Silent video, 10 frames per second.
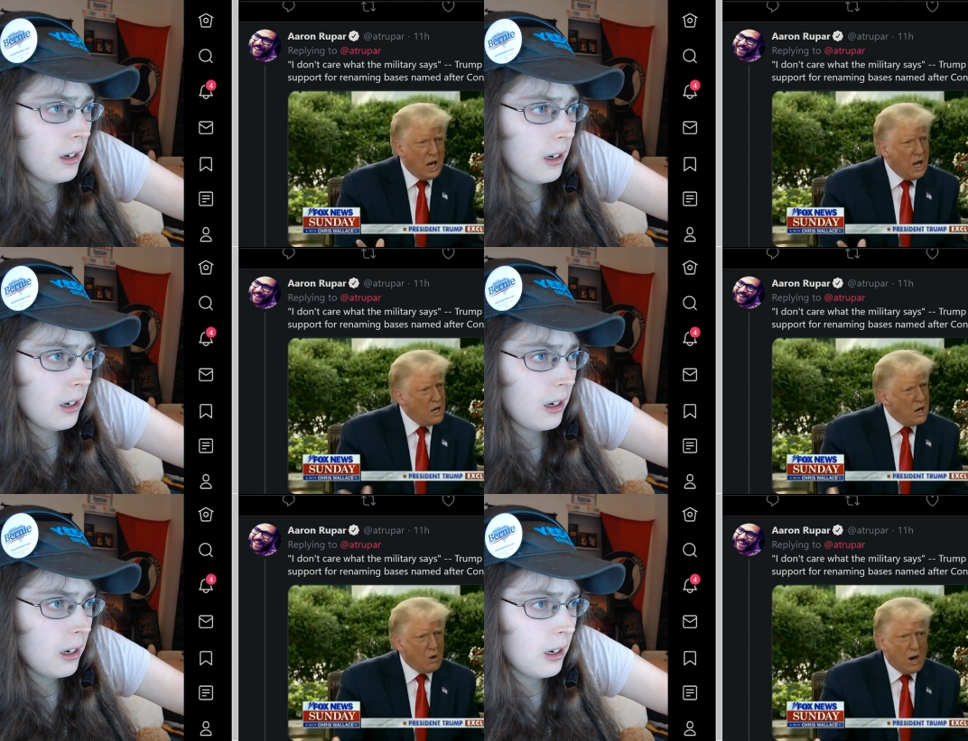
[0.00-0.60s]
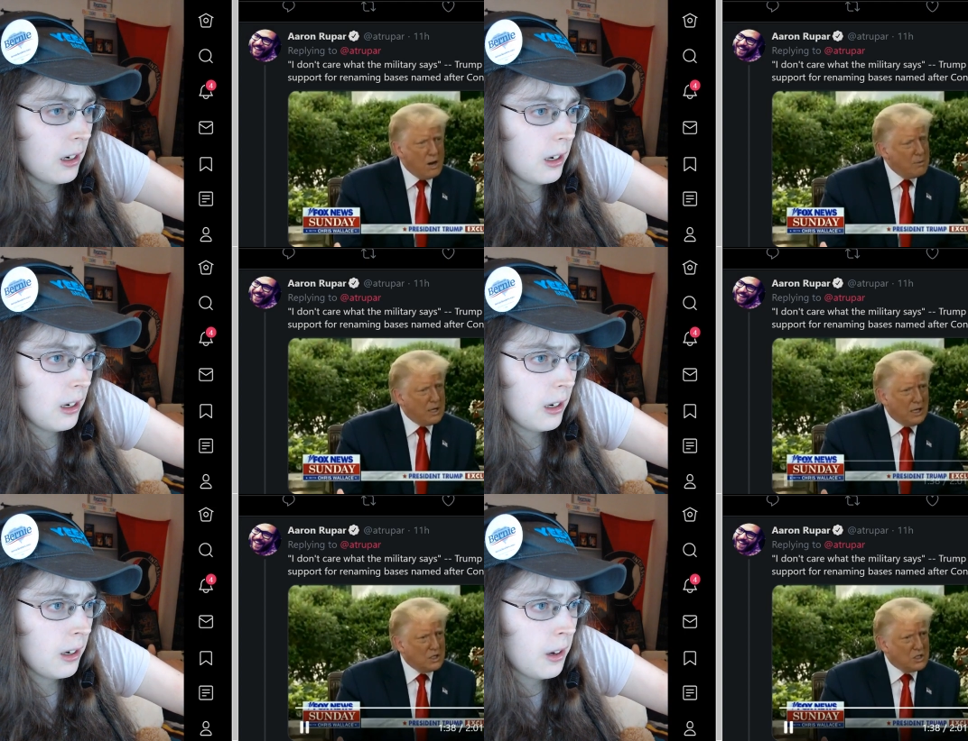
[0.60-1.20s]
Speaker 1: And no, I'm
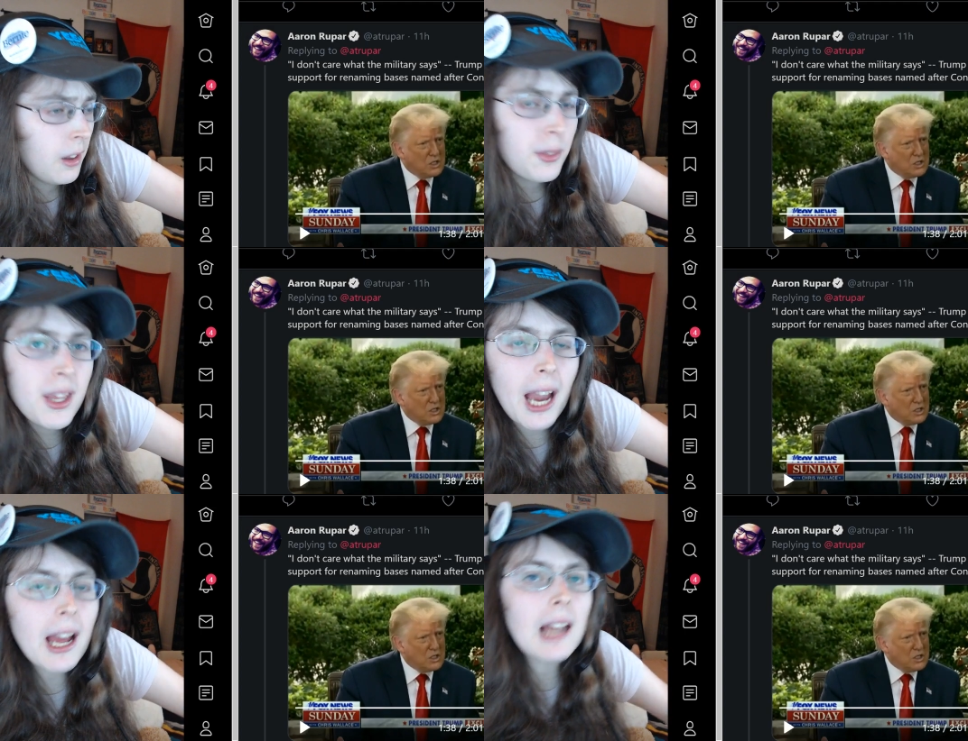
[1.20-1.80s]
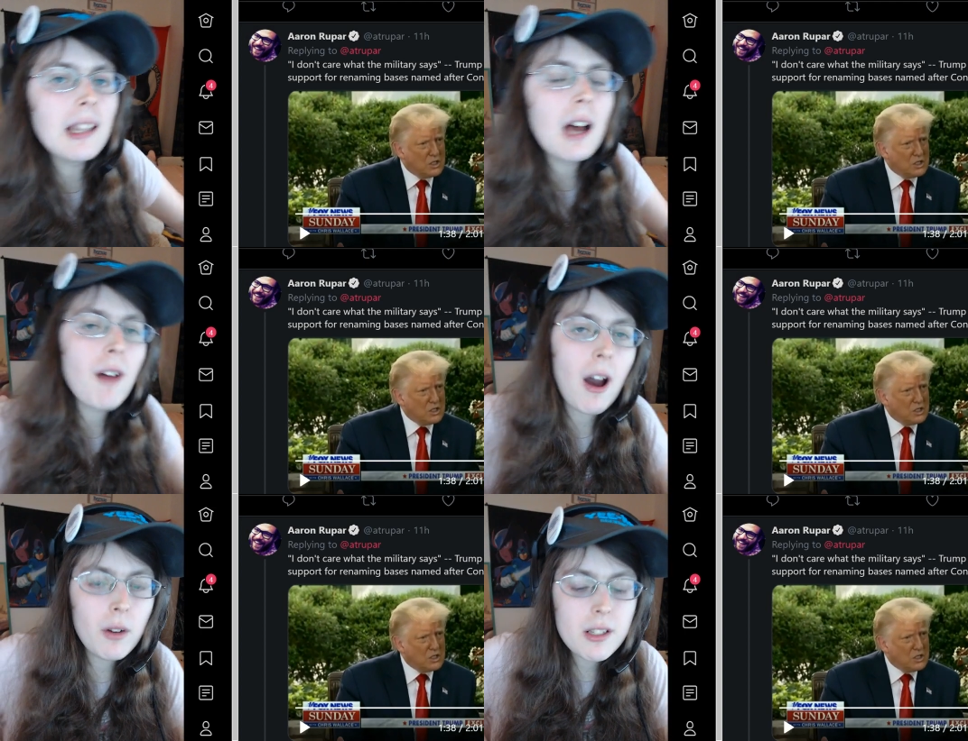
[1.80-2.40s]
against
Speaker 2: the I love
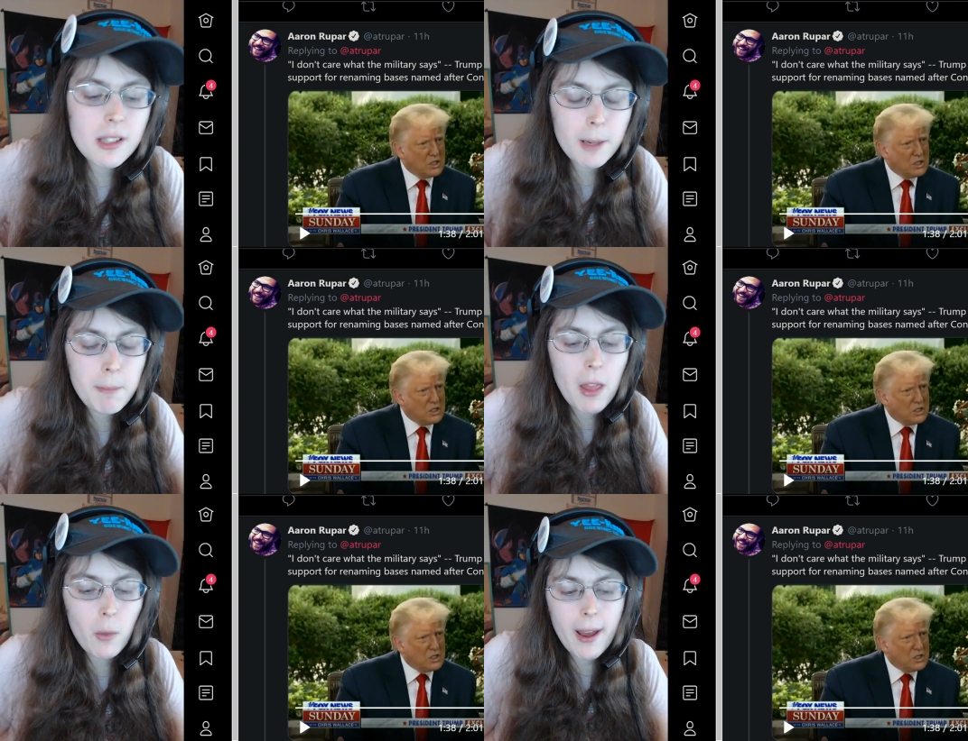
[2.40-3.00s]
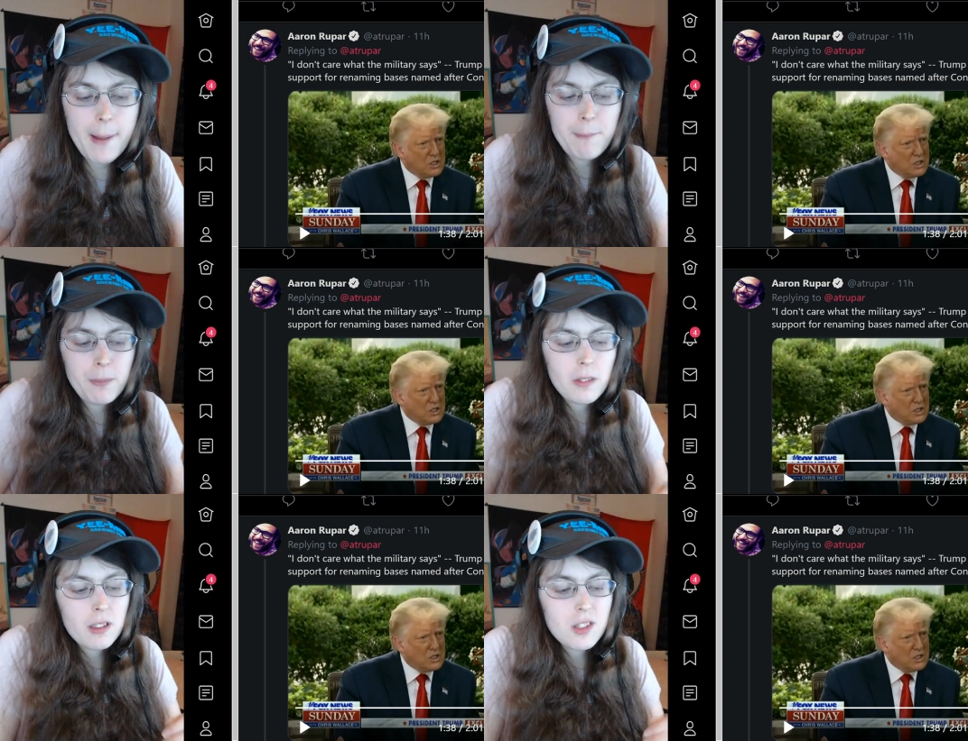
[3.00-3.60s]
how he's like, by the way,
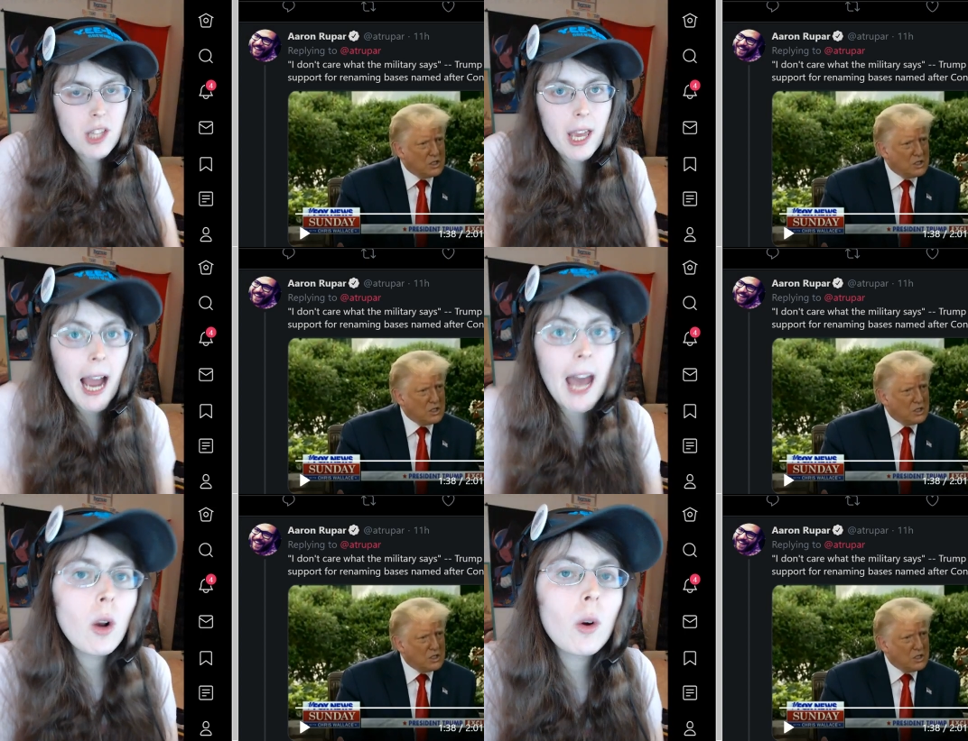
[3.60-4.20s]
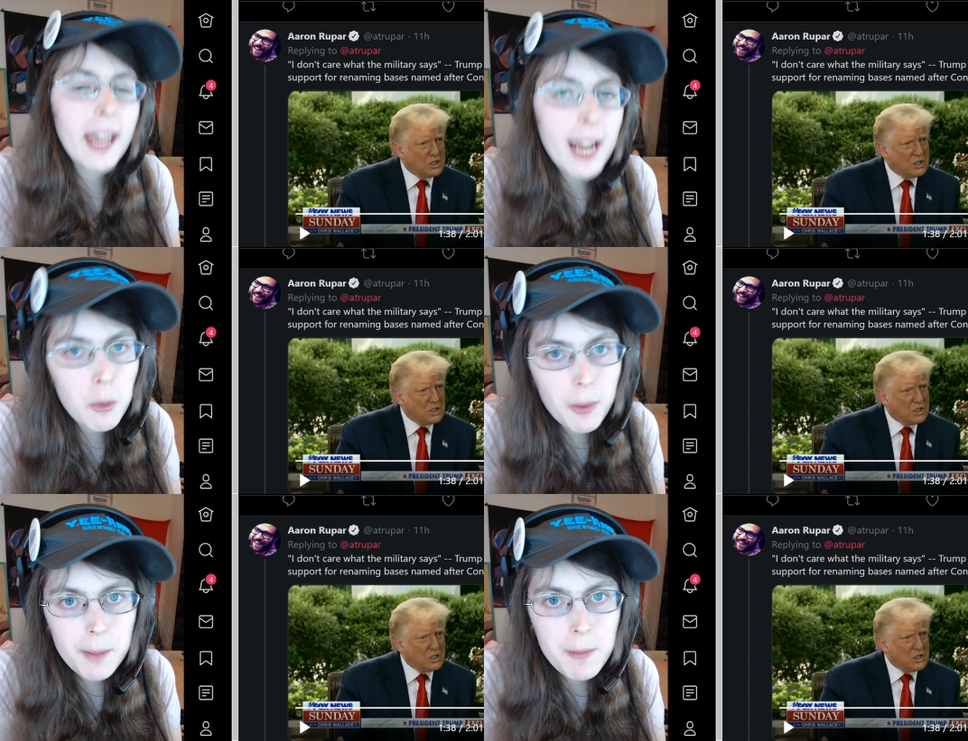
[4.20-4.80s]
saying, I don't care
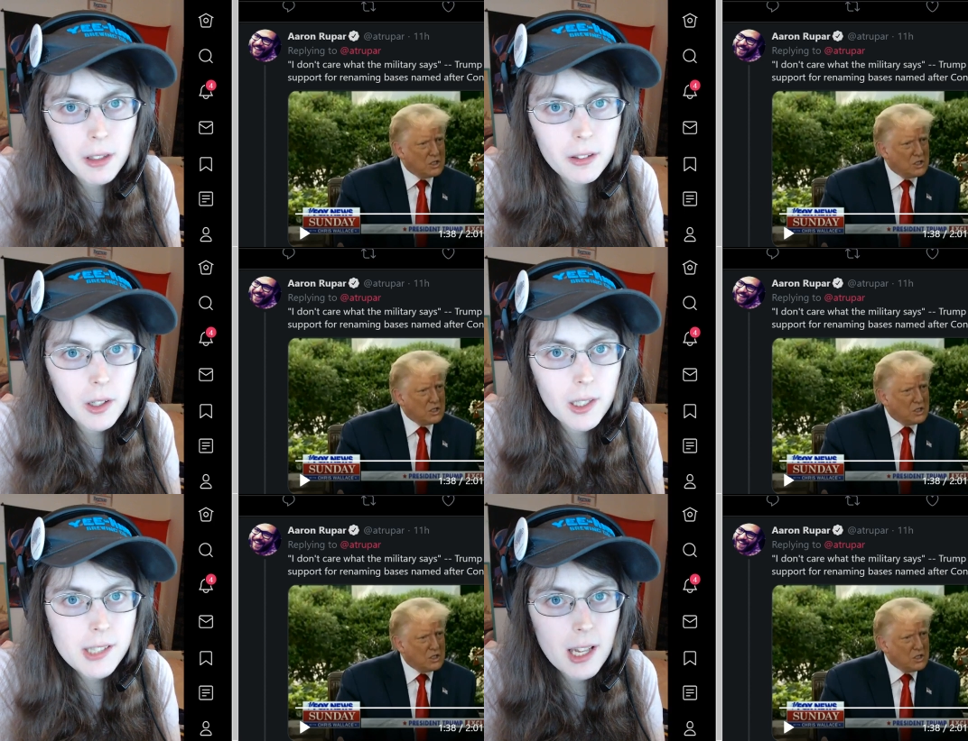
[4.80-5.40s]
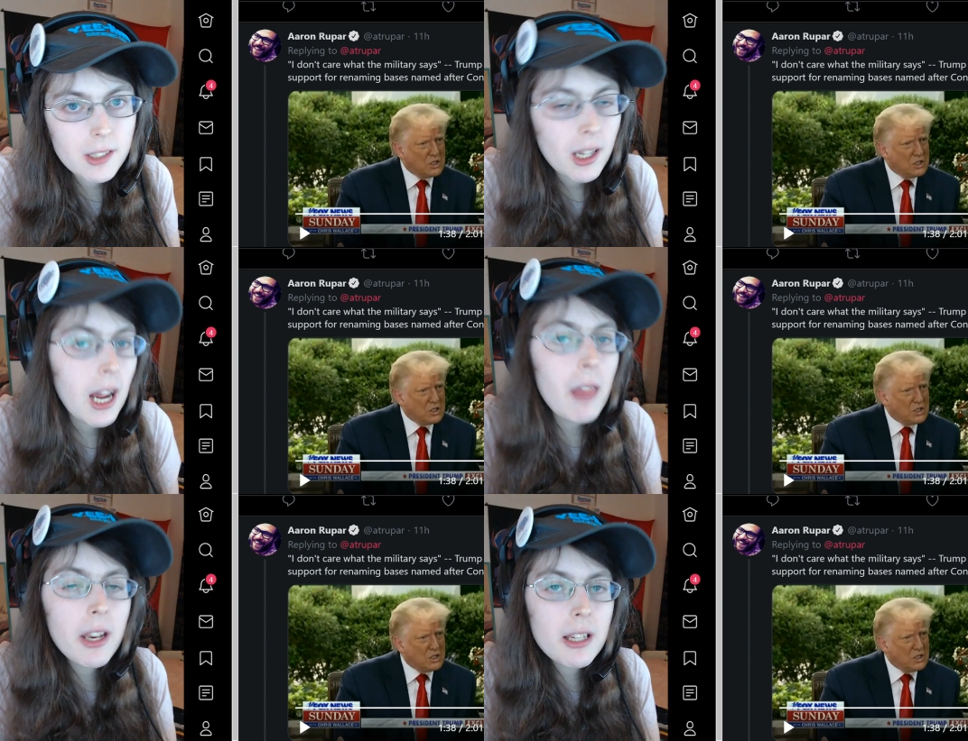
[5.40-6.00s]
what the military says.
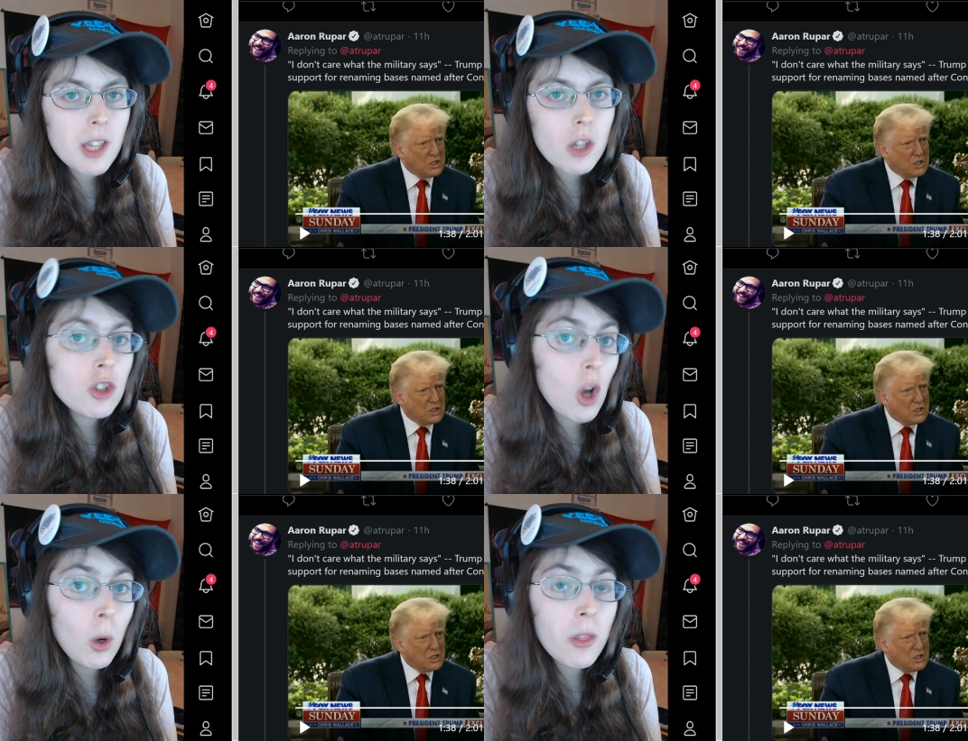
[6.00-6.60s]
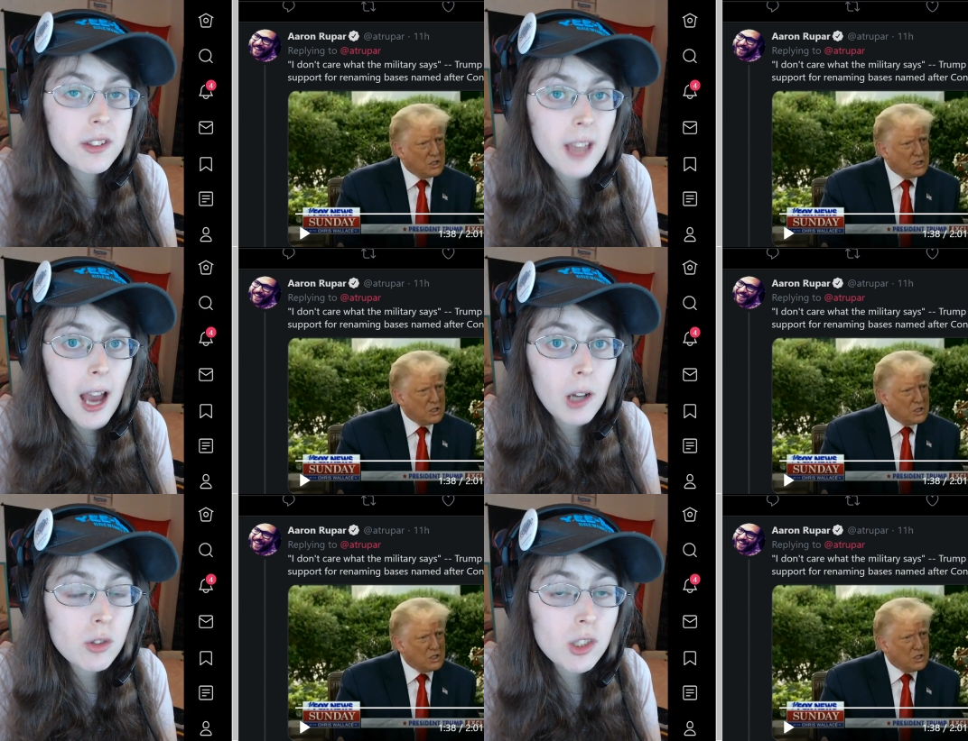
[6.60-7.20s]
And then he says, go to the town, see